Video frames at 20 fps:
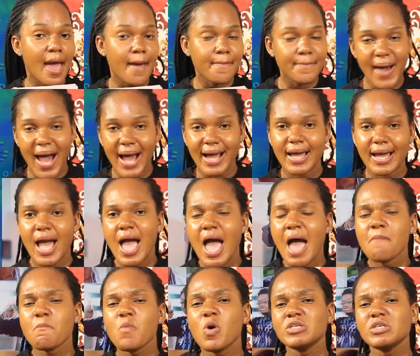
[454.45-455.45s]
her back.
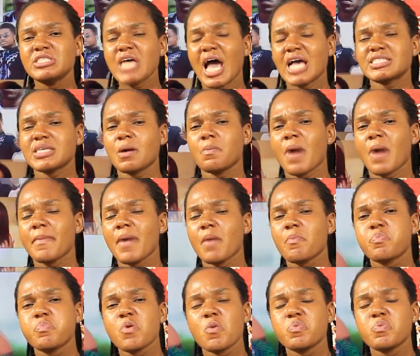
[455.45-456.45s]
Moon jazz, some
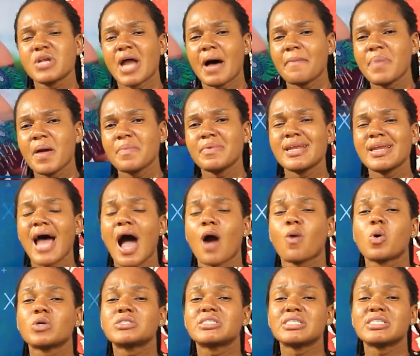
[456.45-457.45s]
baby boob when I bend an
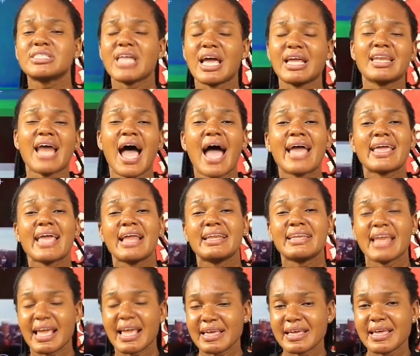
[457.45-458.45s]
apple since they now yet
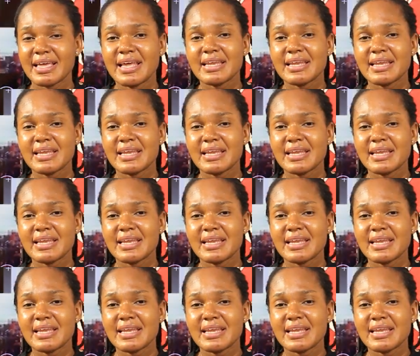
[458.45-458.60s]
day.